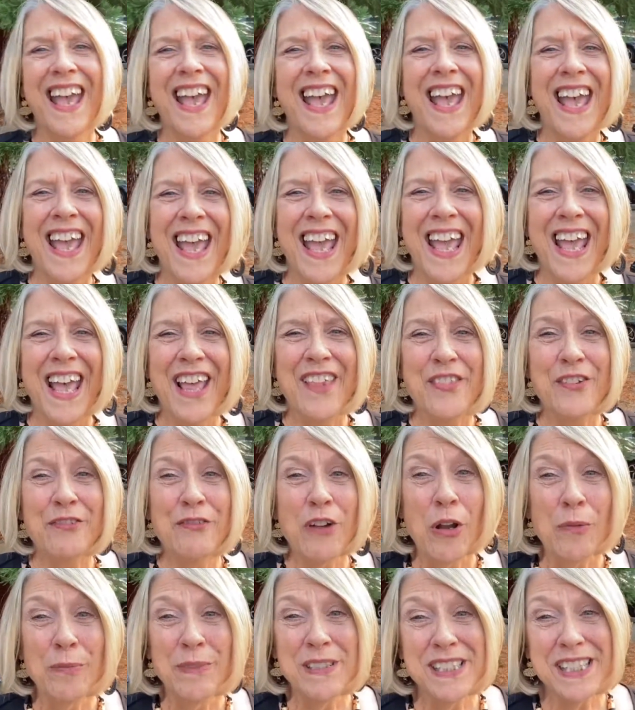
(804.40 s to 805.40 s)
and the
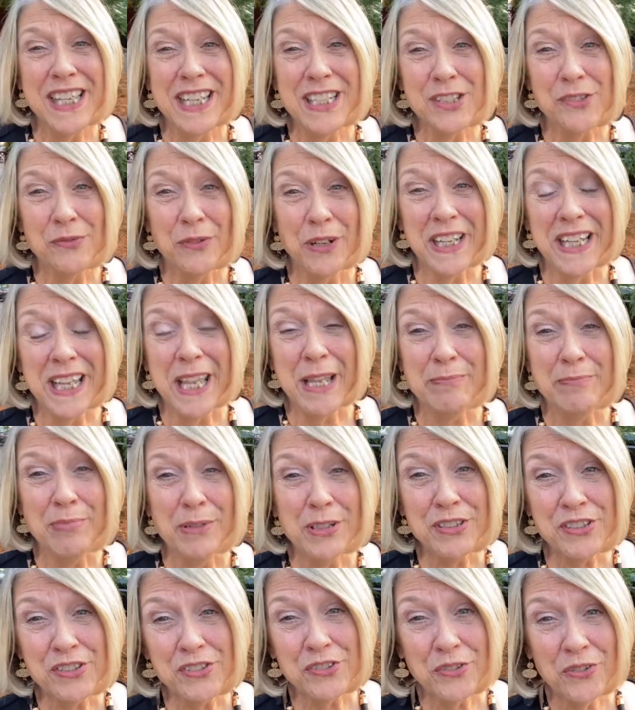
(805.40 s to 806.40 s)
Romans 828
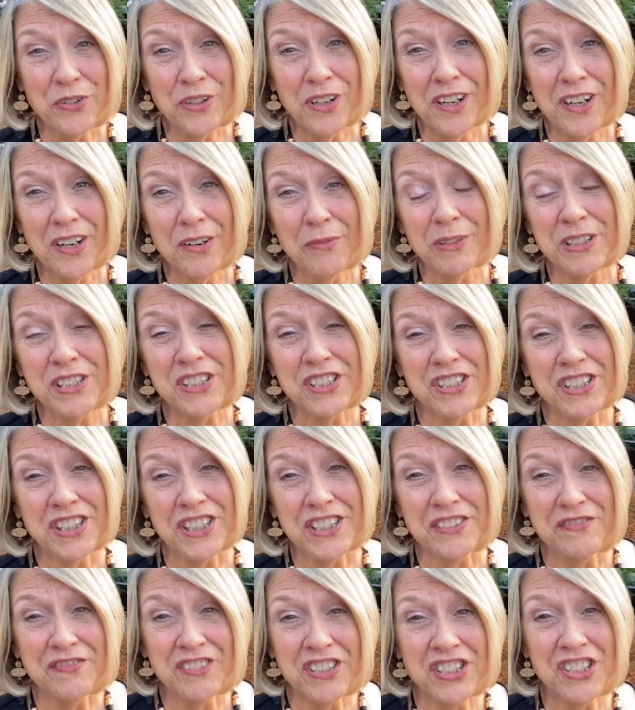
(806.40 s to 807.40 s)
bookstore, which is a
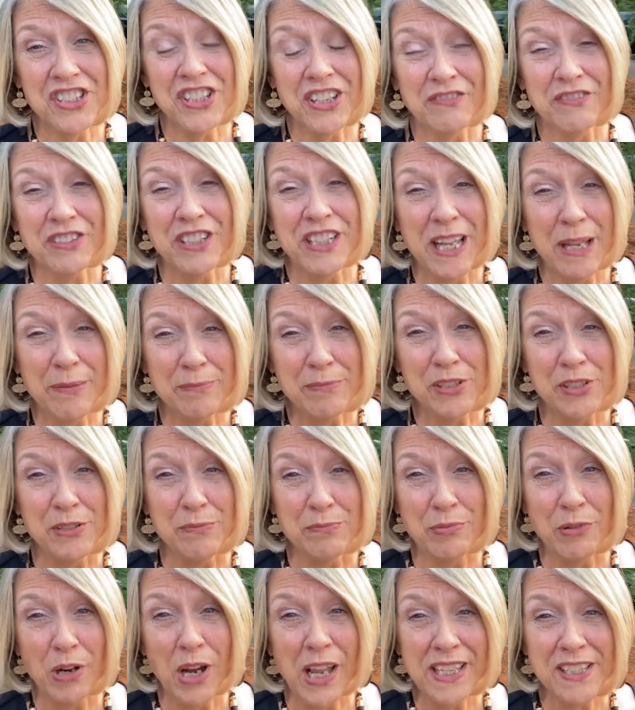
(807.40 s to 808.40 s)
division of Redemption
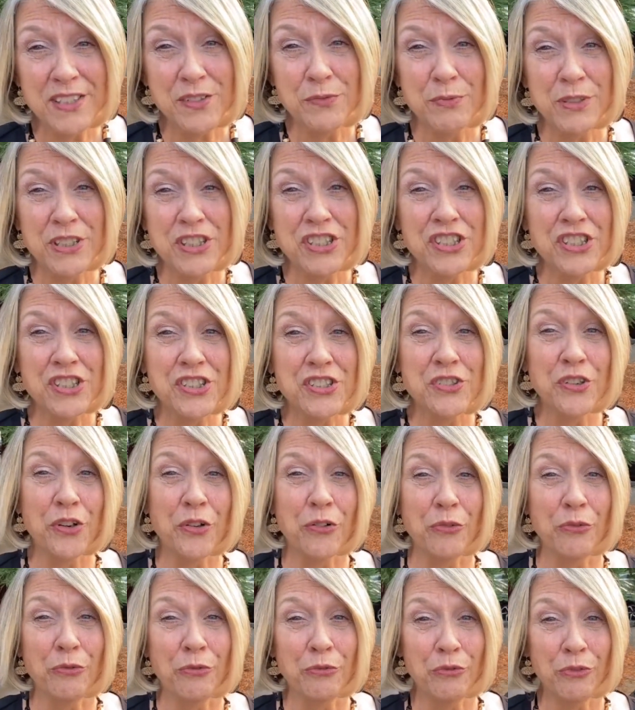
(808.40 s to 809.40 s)
Press, which is
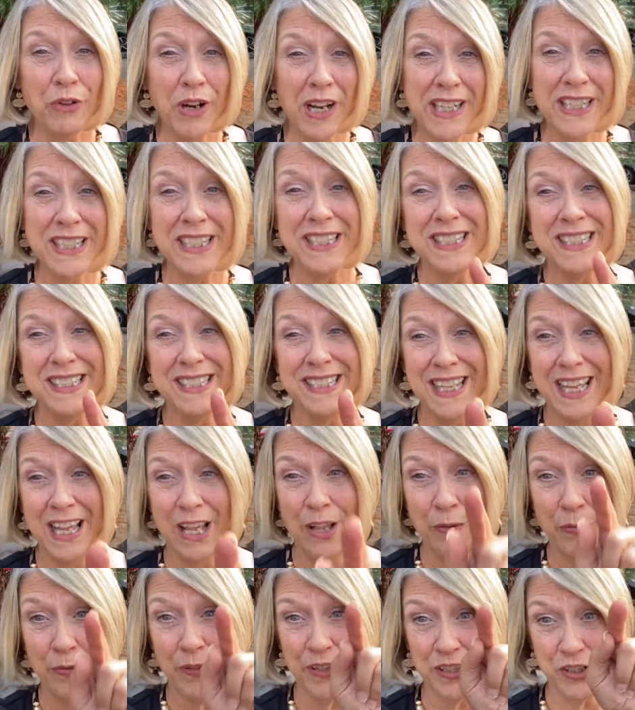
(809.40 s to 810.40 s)
right
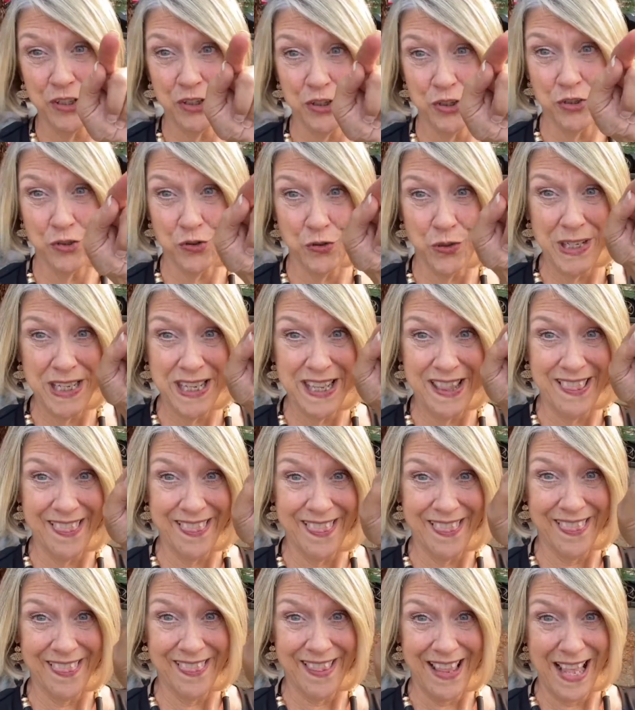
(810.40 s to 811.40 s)
down the street
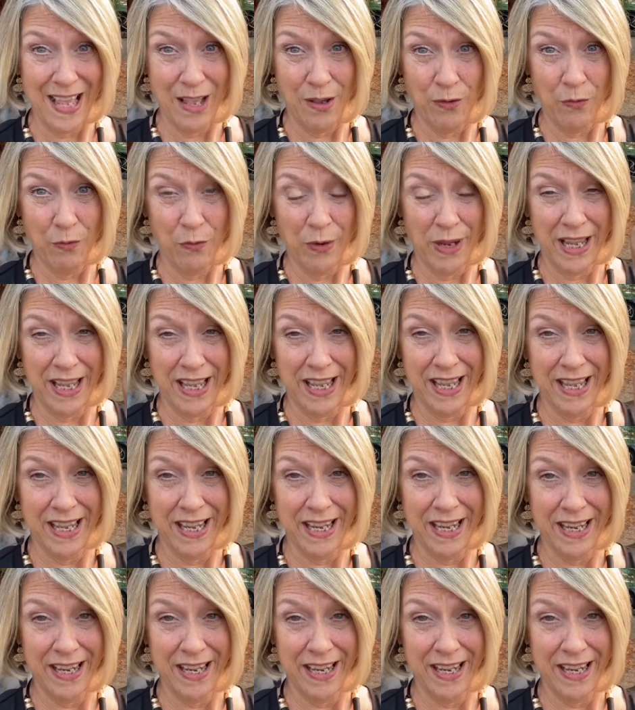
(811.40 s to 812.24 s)
that way,